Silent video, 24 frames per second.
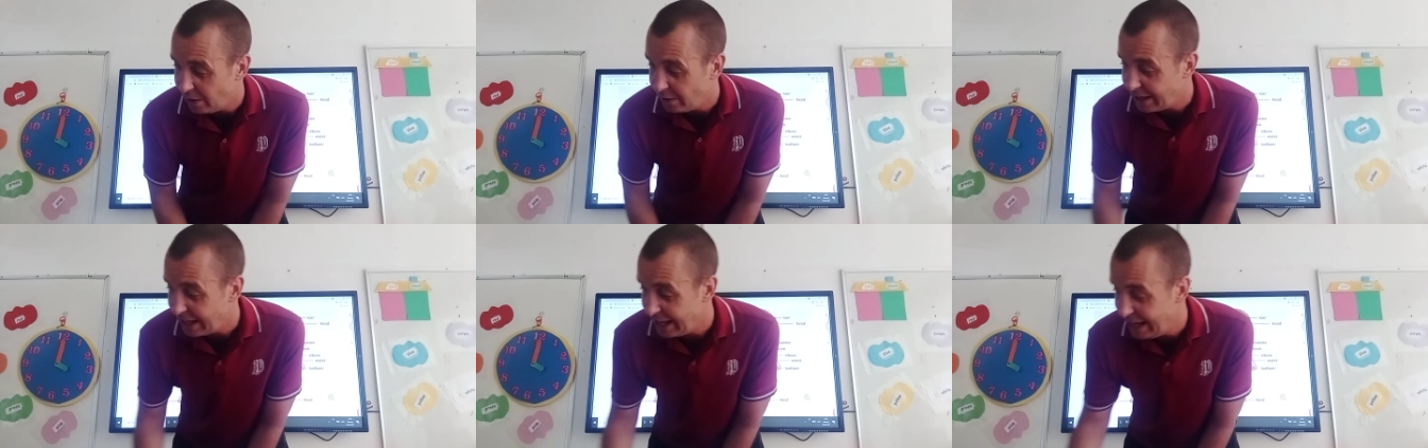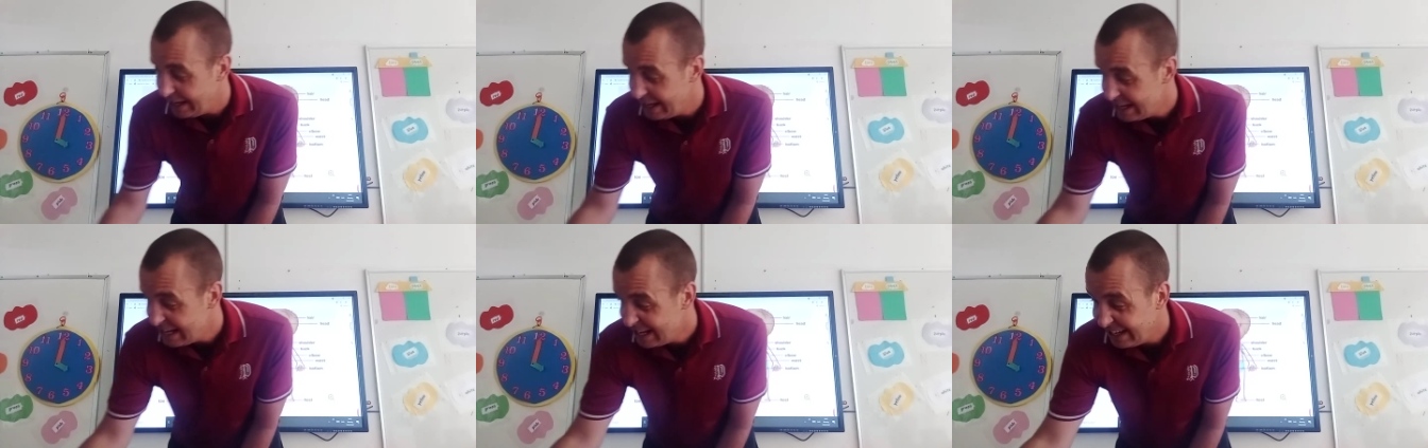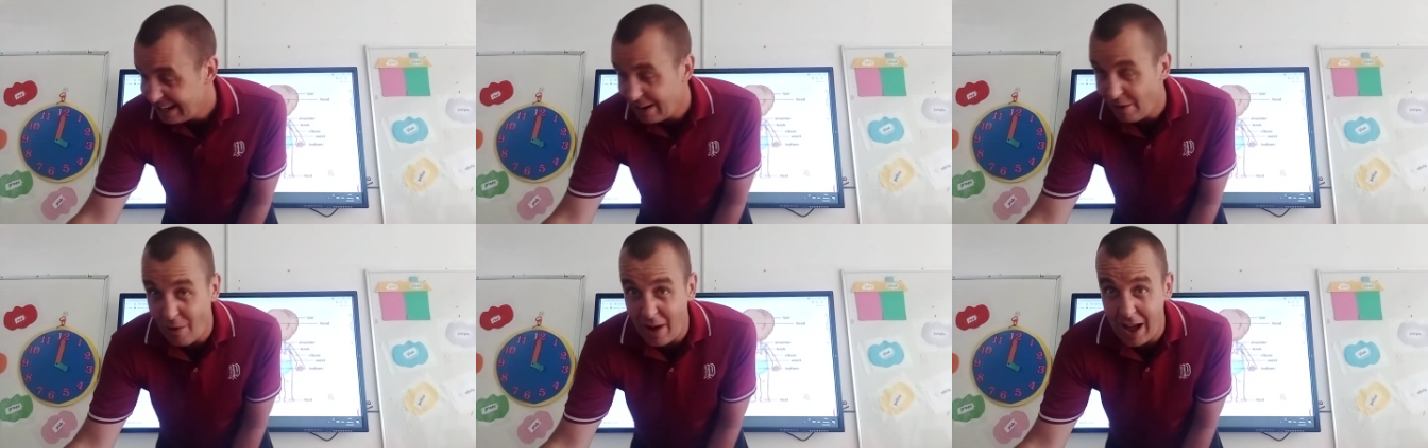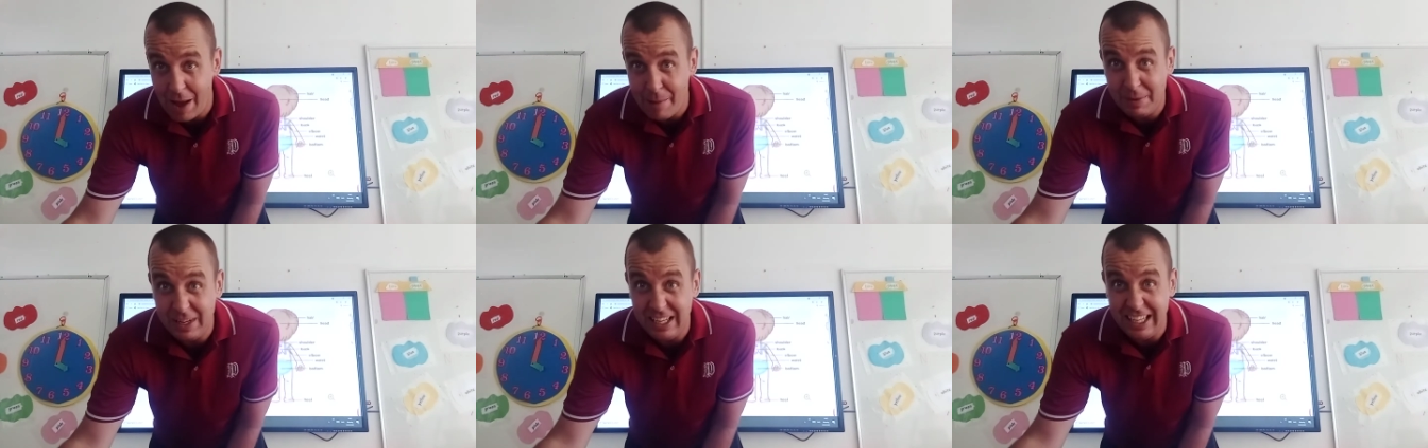okay? Now
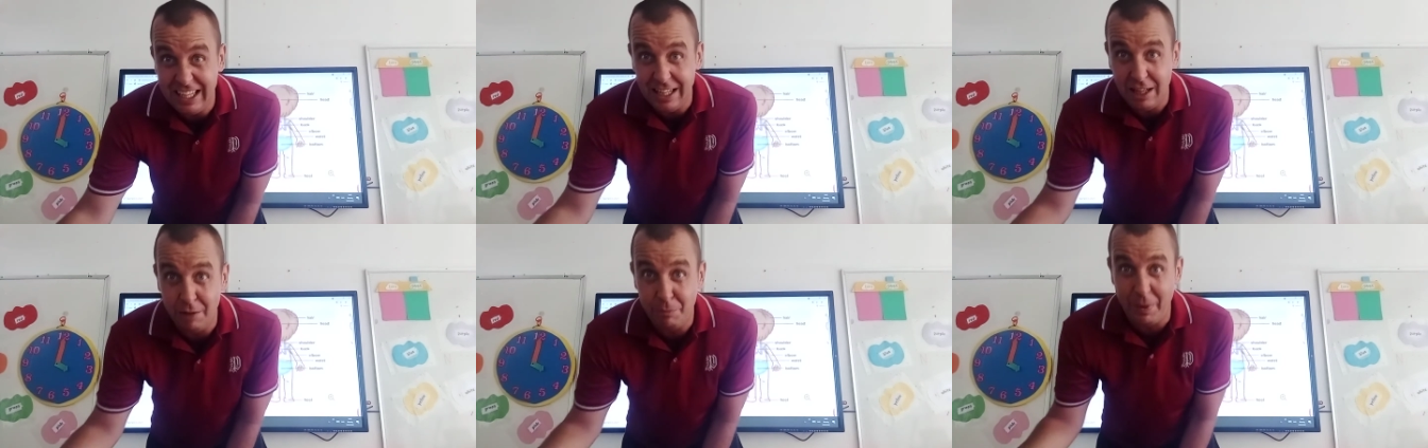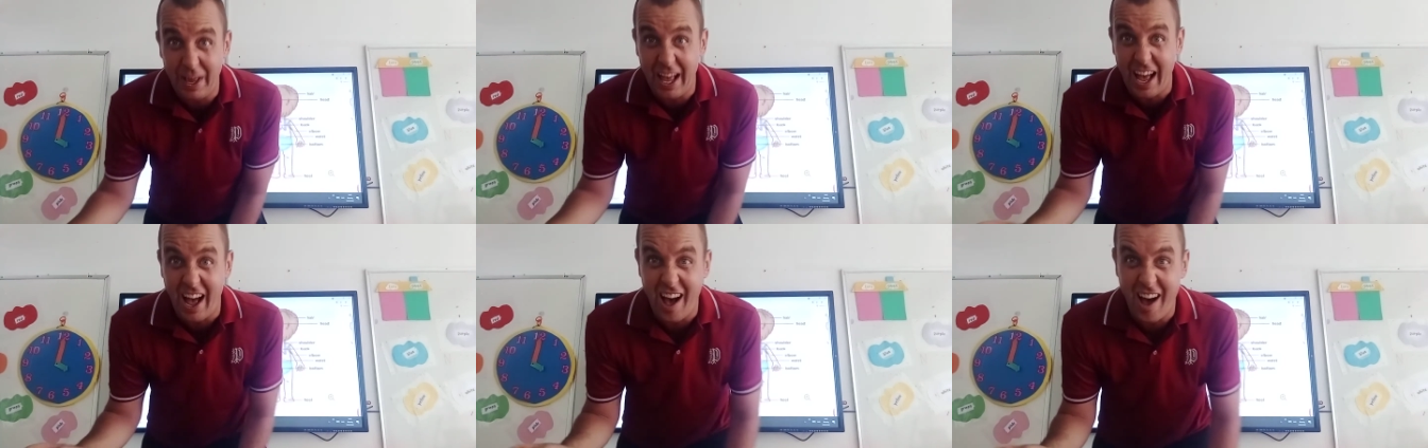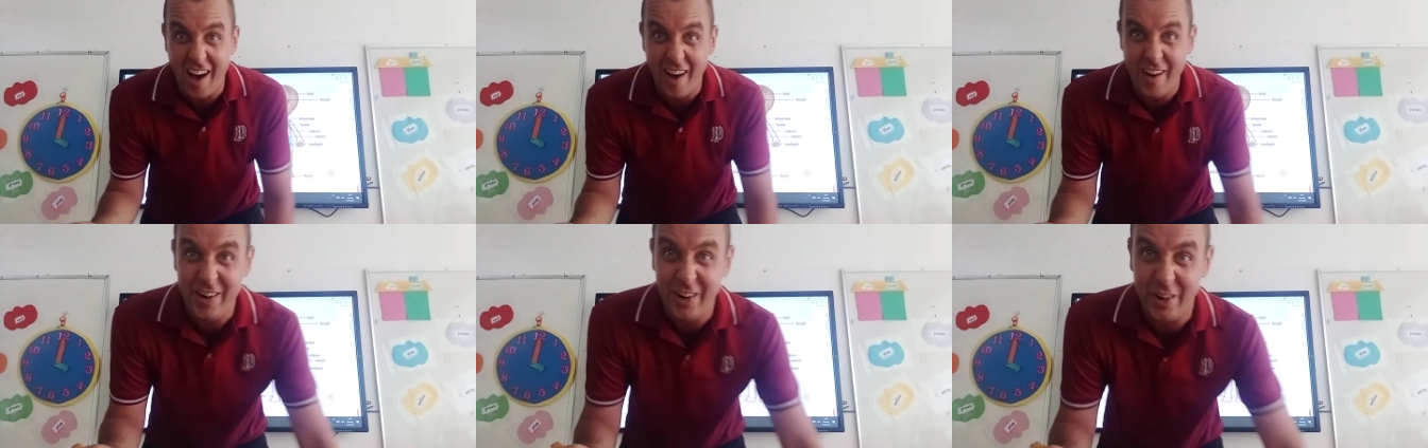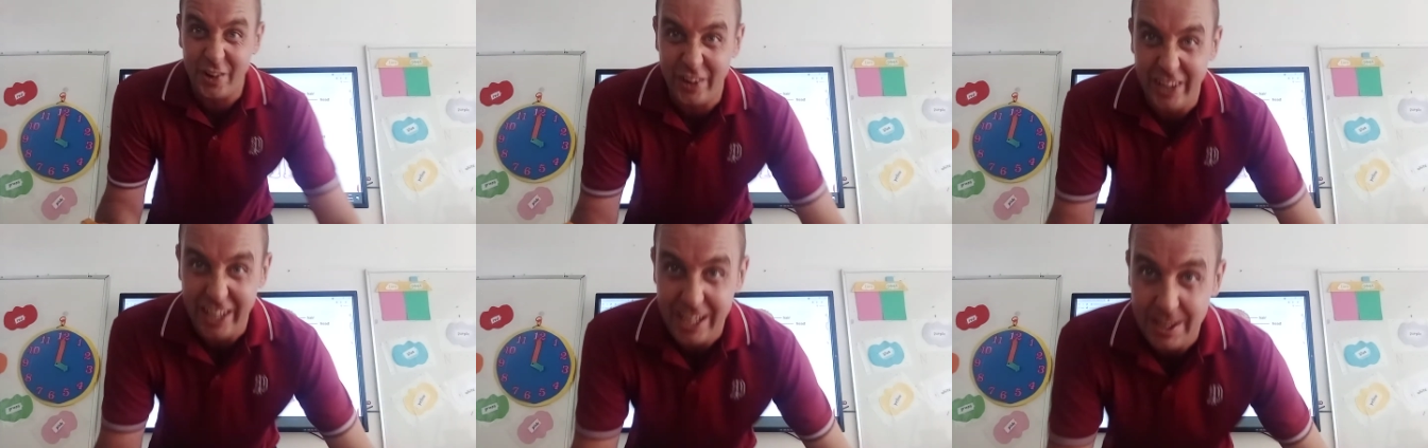I'm a little bit
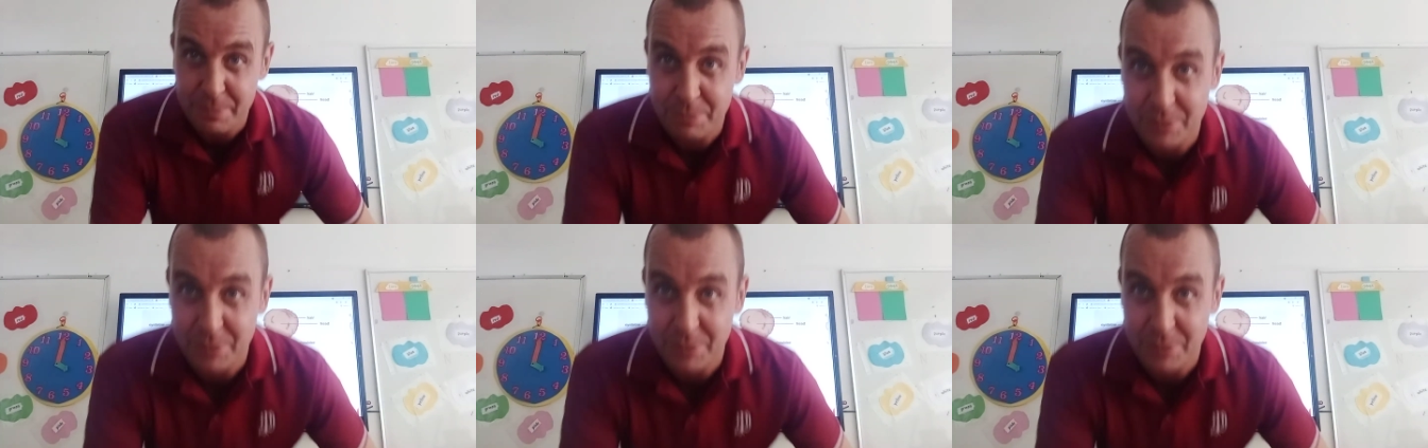hungry,